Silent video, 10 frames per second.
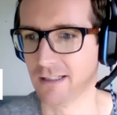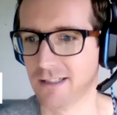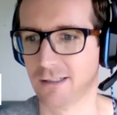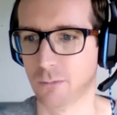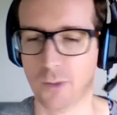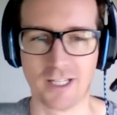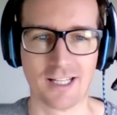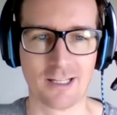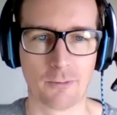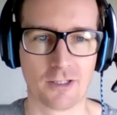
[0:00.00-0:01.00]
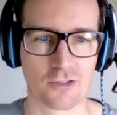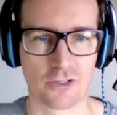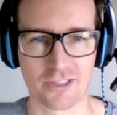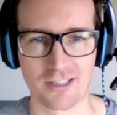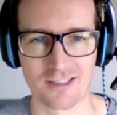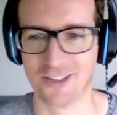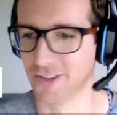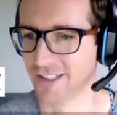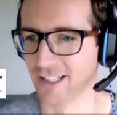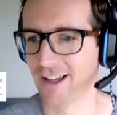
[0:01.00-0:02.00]
get decent wine anywhere, as long as it's
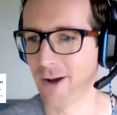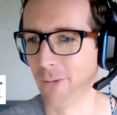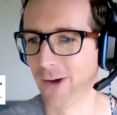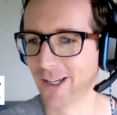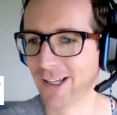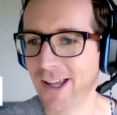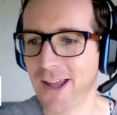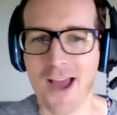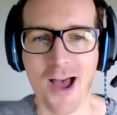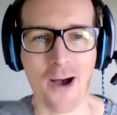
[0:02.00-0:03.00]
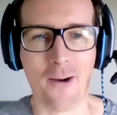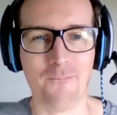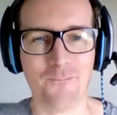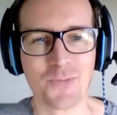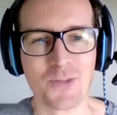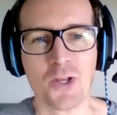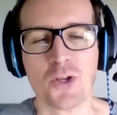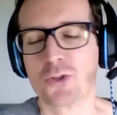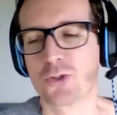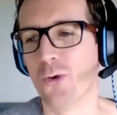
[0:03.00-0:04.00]
not Dalat wine.
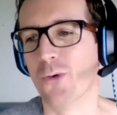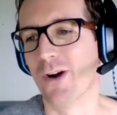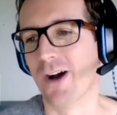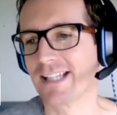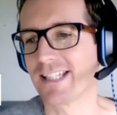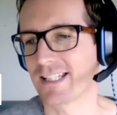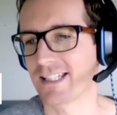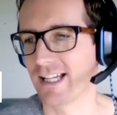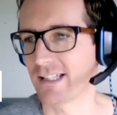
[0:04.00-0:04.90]
So I guess